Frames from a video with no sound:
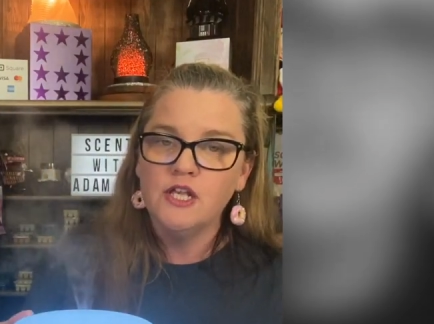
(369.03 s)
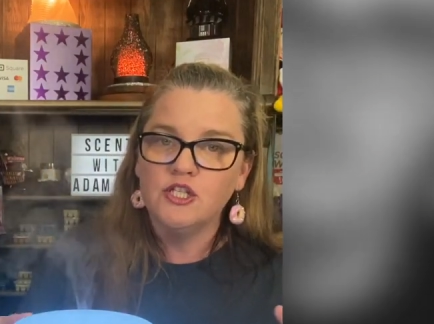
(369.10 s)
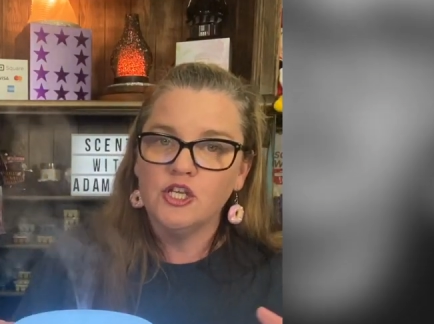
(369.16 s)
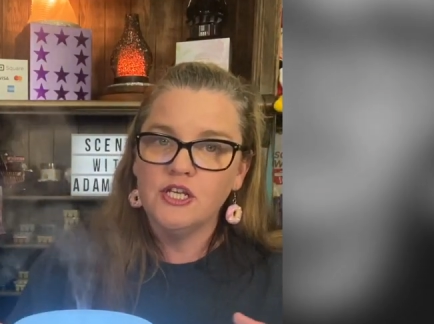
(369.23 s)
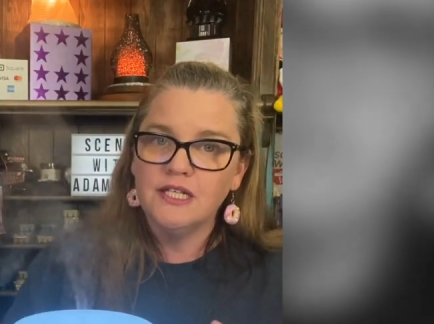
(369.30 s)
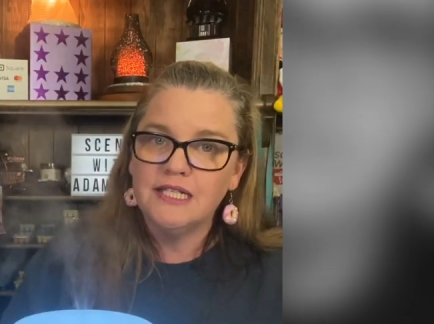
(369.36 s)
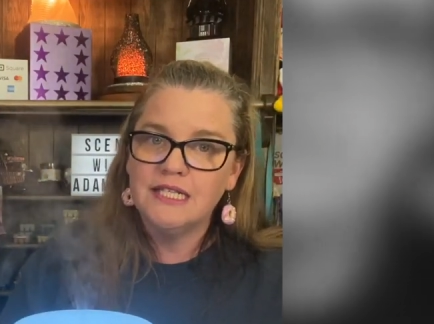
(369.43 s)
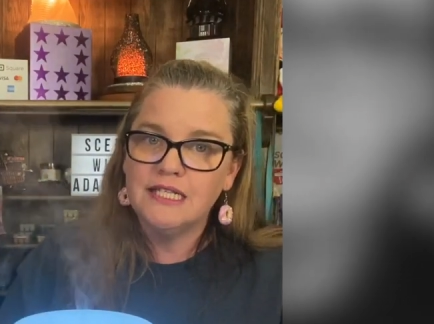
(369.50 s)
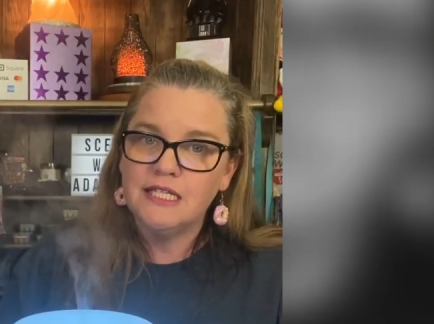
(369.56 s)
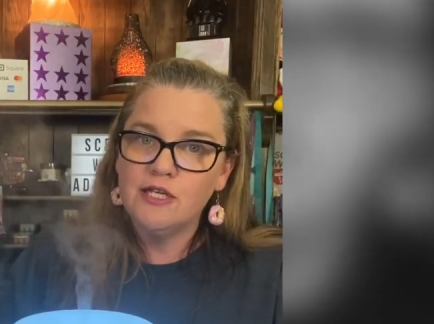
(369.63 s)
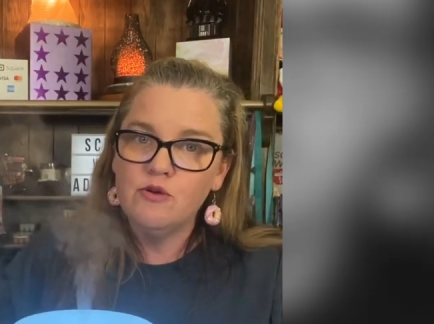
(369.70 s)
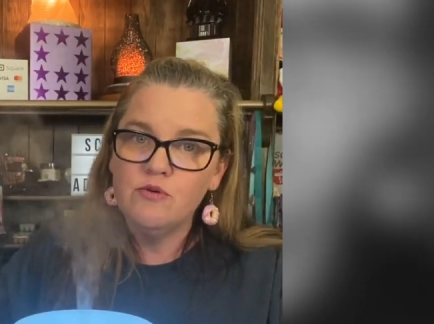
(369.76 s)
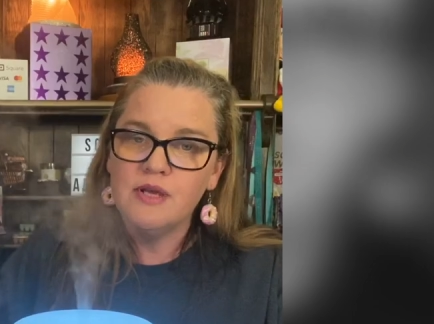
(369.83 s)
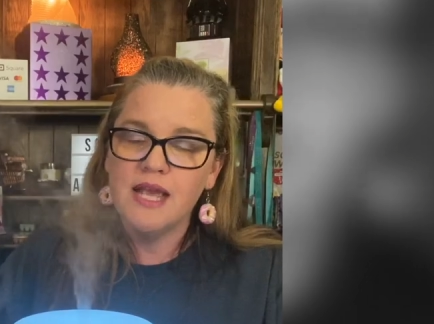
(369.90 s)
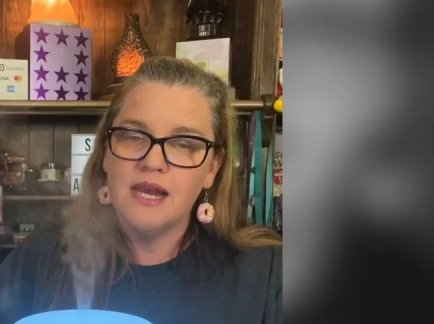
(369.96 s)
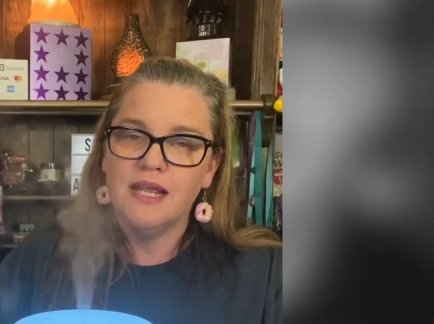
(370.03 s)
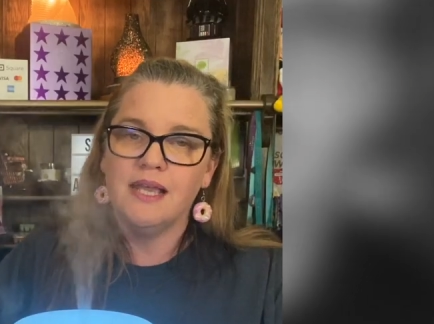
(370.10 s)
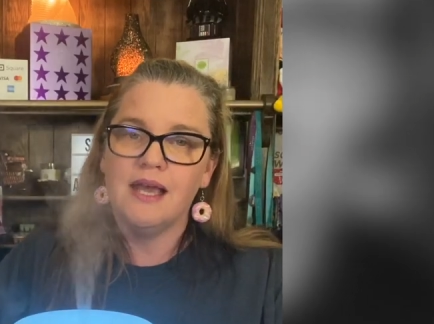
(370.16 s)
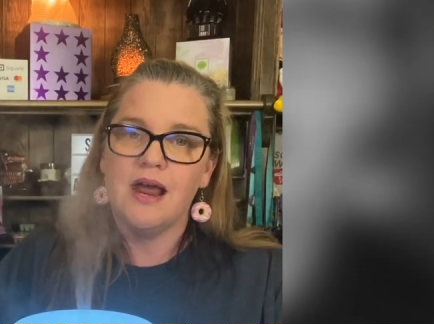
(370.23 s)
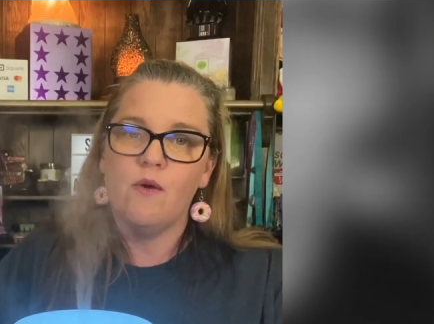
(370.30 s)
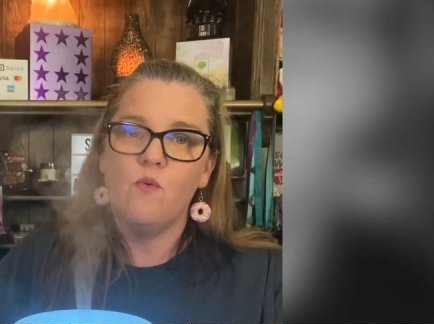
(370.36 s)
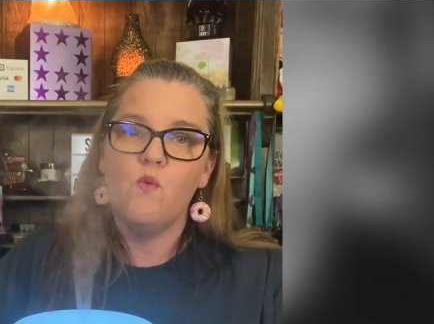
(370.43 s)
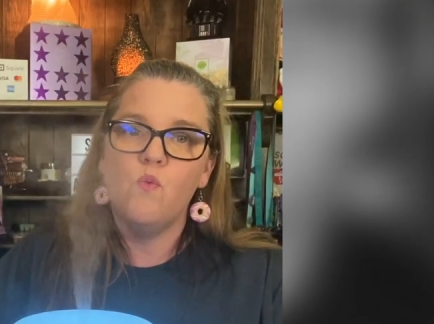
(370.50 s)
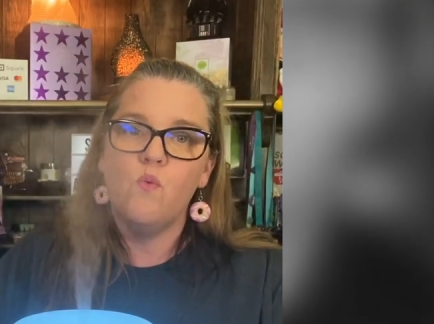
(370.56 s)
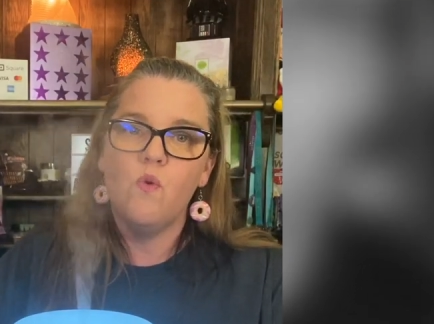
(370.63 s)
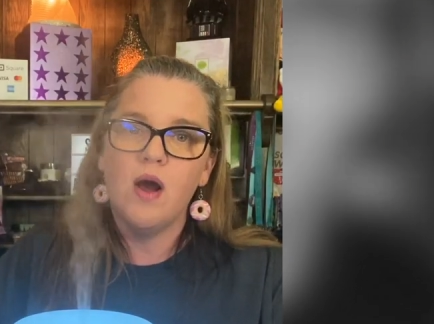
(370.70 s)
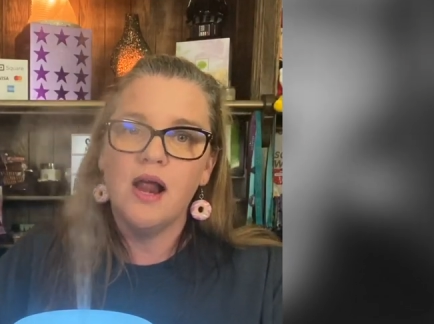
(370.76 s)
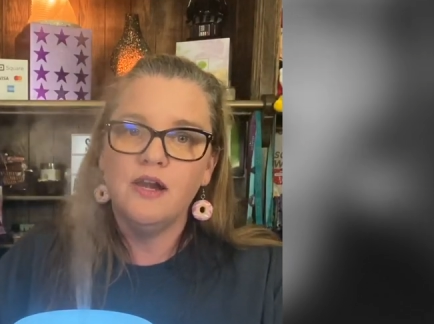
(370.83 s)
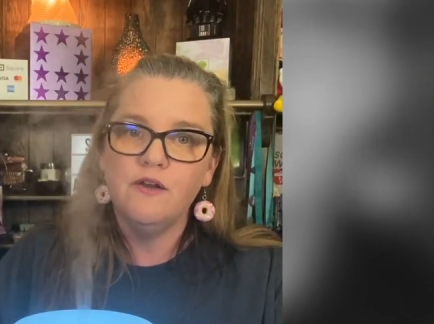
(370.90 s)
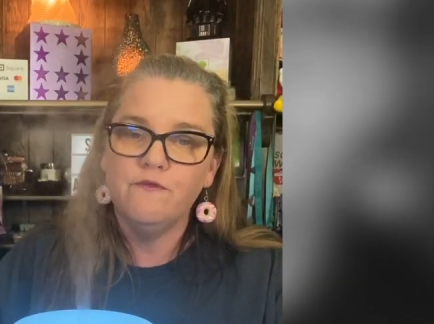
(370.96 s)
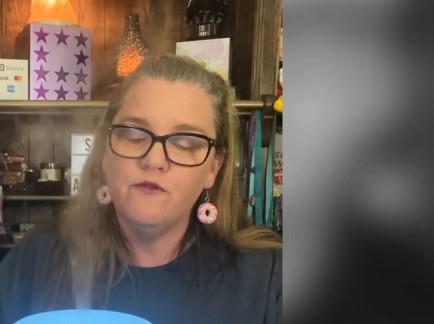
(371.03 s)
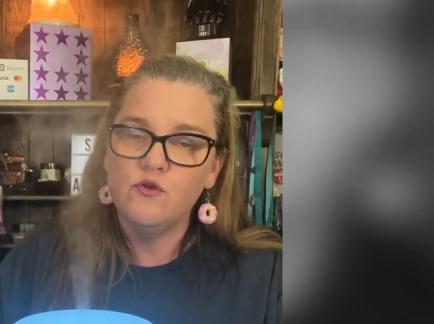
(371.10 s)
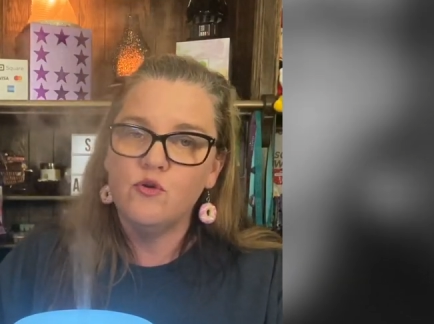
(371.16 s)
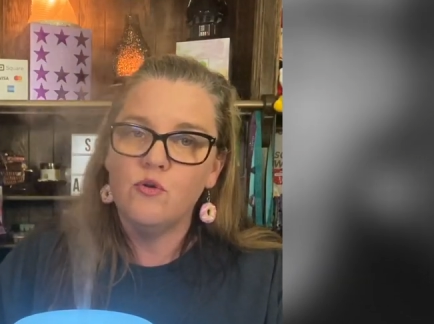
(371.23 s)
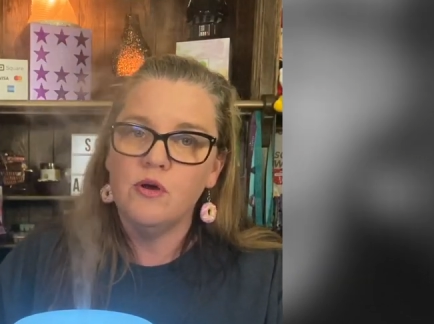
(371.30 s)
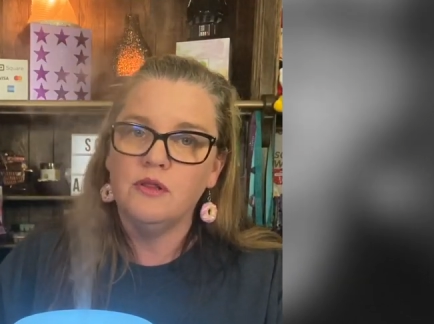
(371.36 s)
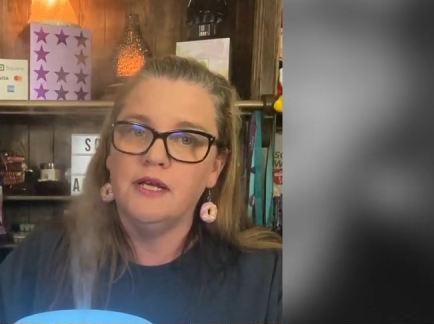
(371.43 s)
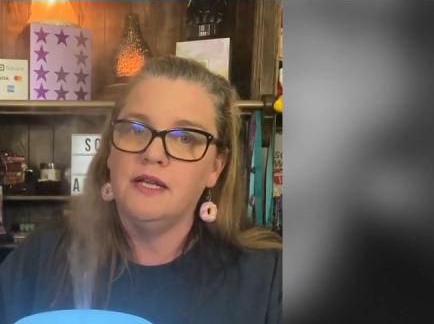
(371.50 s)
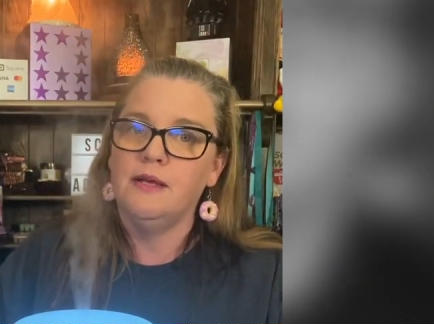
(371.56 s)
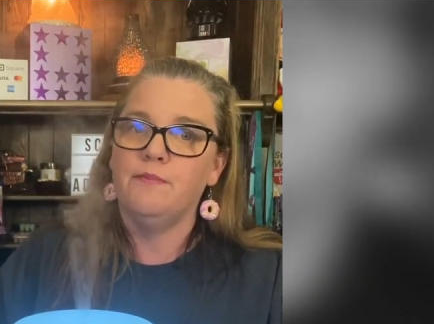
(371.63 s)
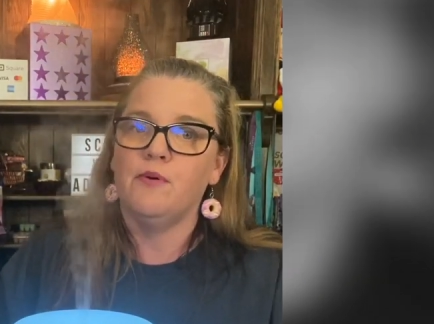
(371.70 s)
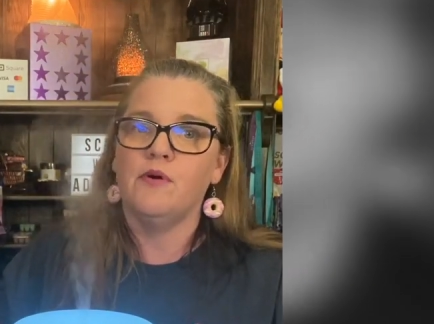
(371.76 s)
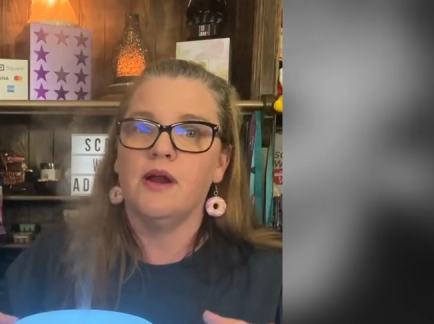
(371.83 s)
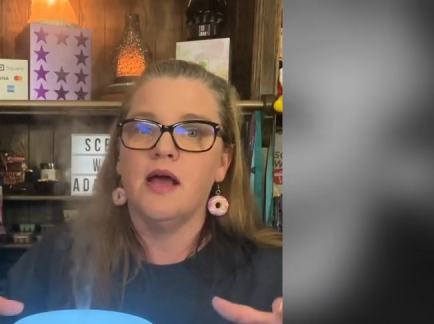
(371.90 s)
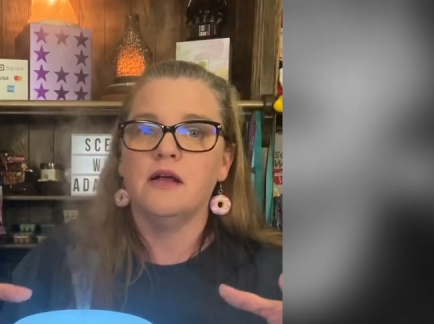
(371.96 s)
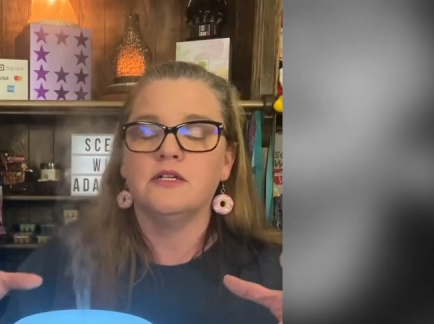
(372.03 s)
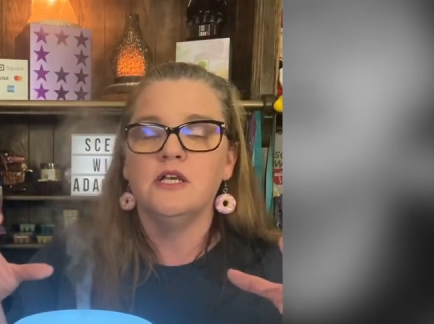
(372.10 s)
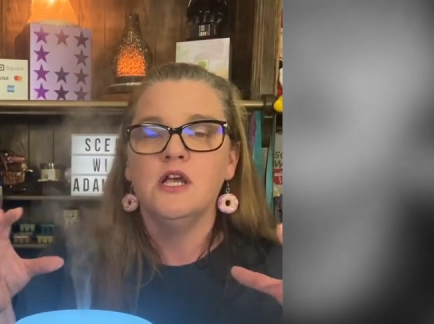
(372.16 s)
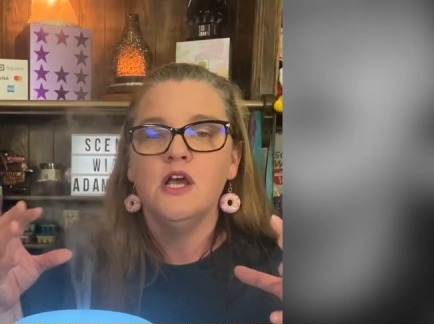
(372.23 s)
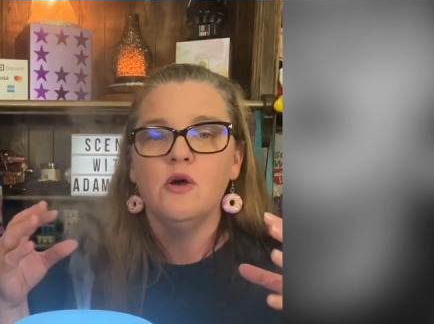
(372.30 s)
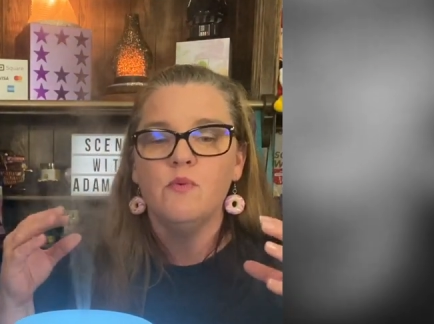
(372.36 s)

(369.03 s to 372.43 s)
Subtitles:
So you're still getting a wonderful quality product